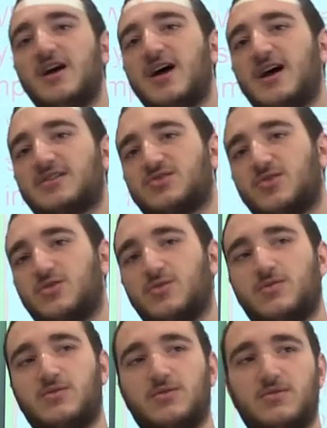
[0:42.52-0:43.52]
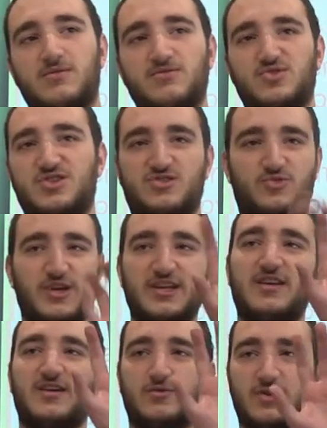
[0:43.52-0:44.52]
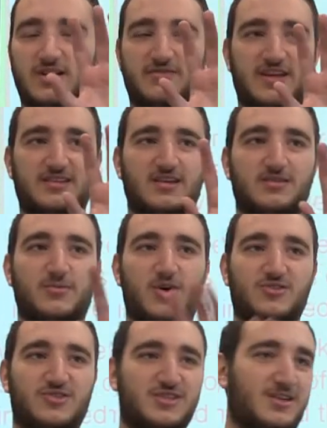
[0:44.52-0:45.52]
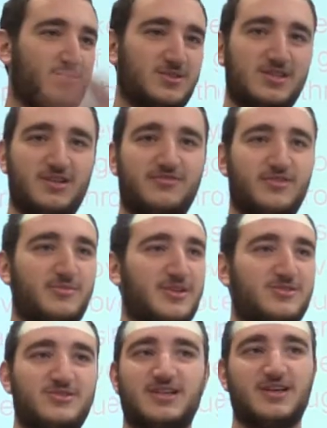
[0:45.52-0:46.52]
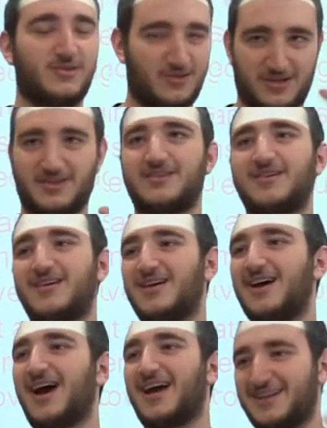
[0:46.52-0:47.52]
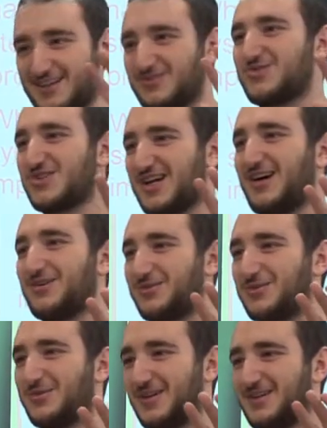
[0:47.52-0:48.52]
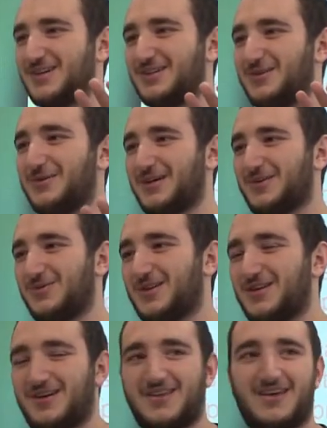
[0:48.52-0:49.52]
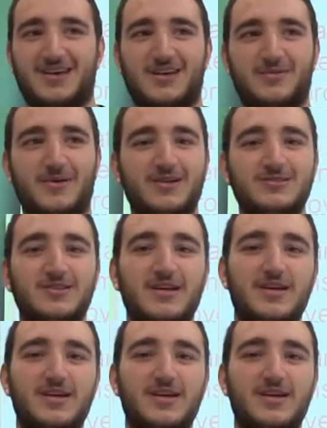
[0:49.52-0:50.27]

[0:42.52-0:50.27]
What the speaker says: And so just reading Reinventing Democracy was enough for me to say, okay, I need to check out what they're doing and what they're thinking about.